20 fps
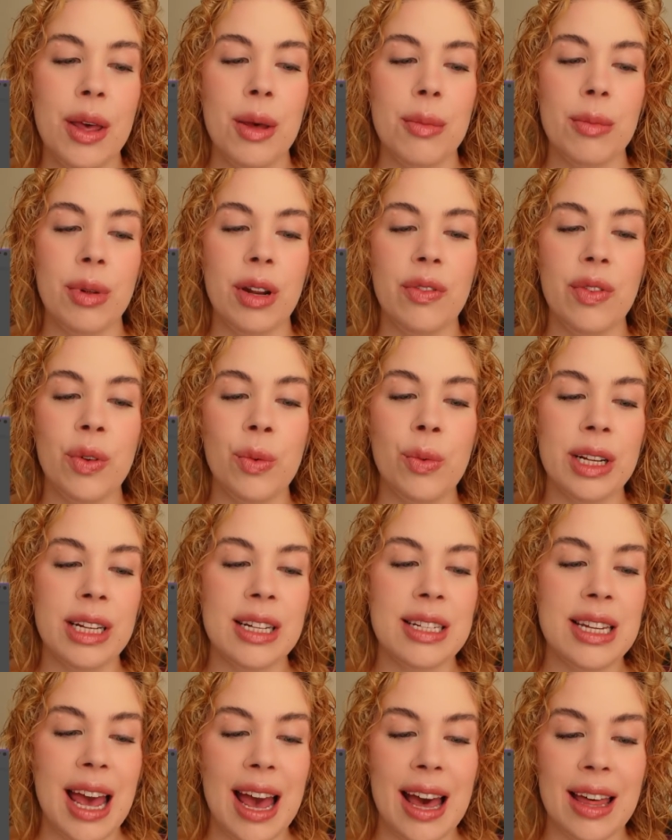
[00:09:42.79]
But if you wanted
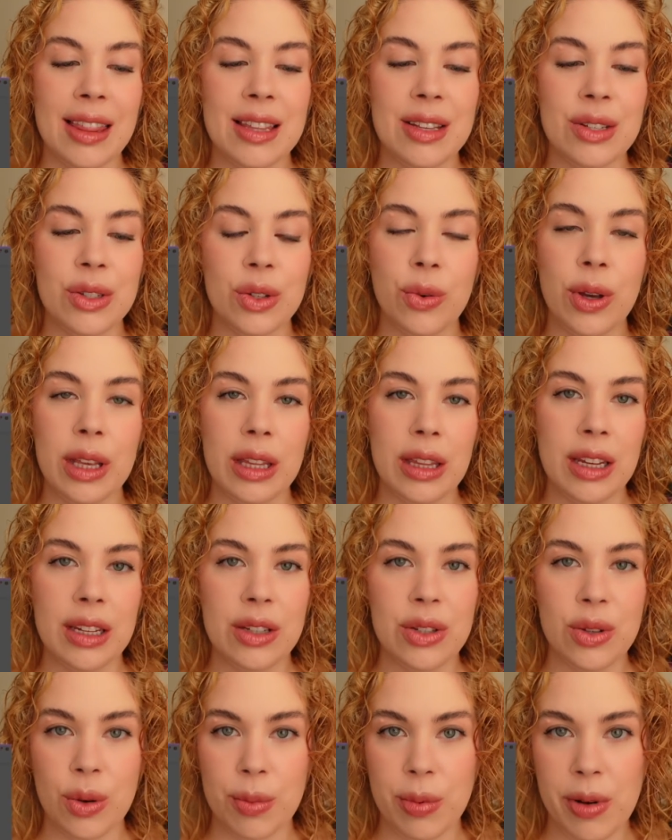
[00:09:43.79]
to add this quickly
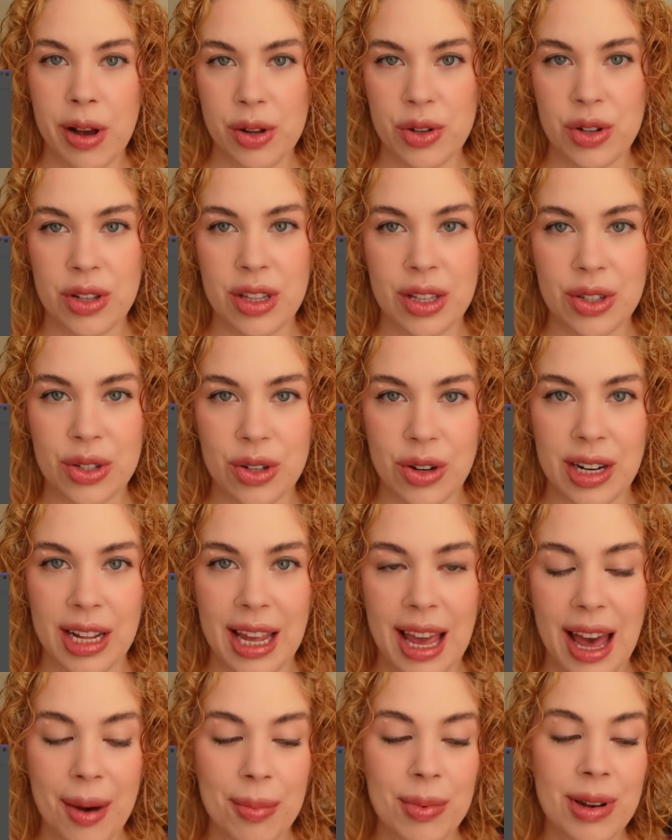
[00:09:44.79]
to a project that's already
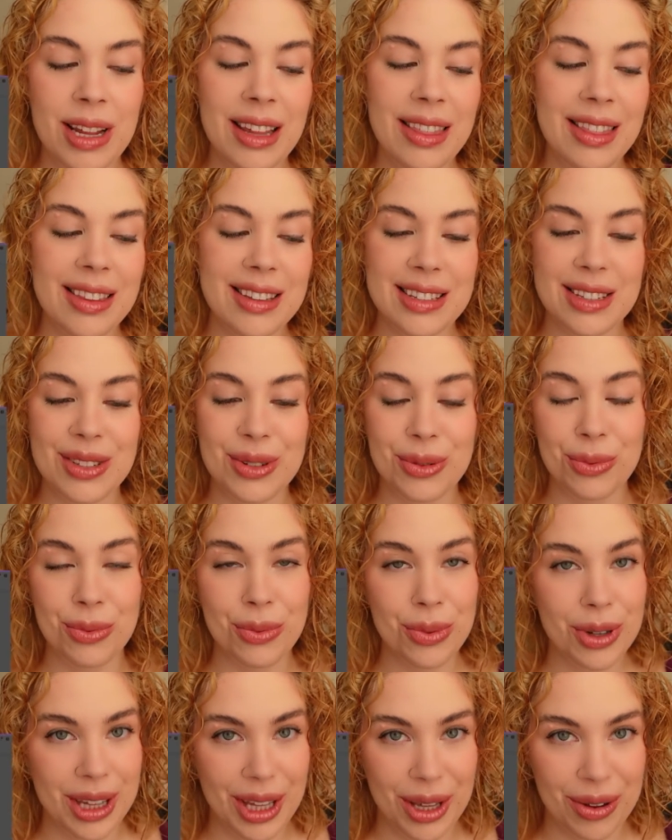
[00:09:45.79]
happening, this is a
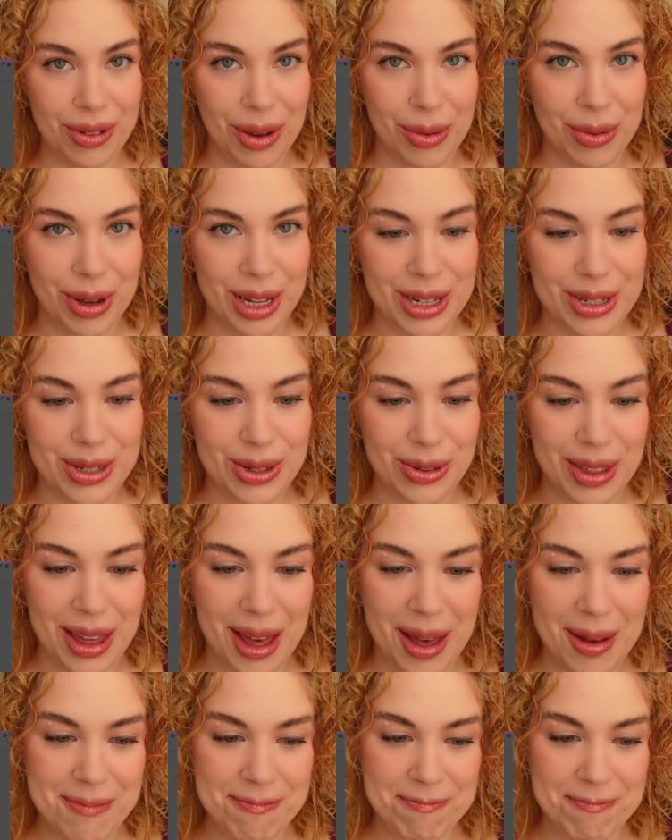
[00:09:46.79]
really great way to do
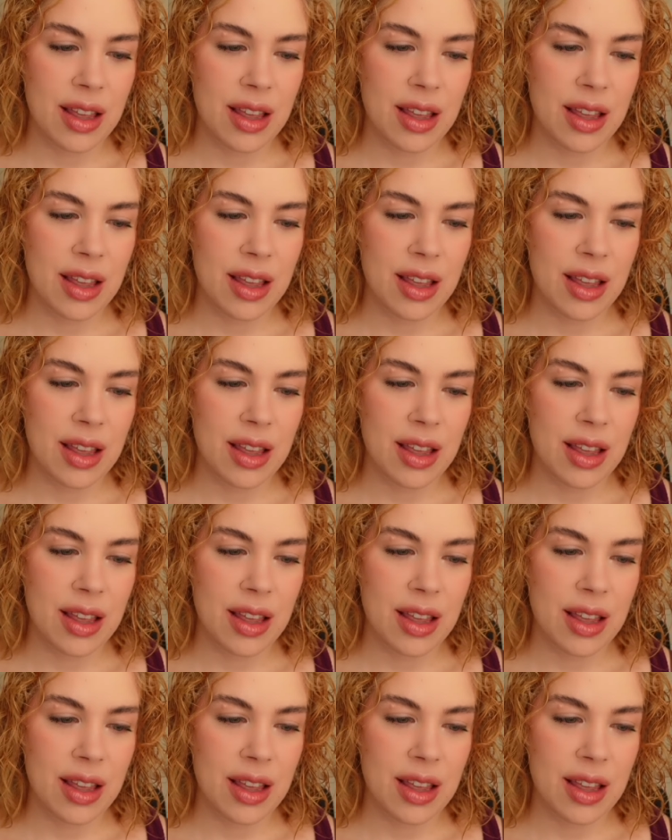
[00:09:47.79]
that.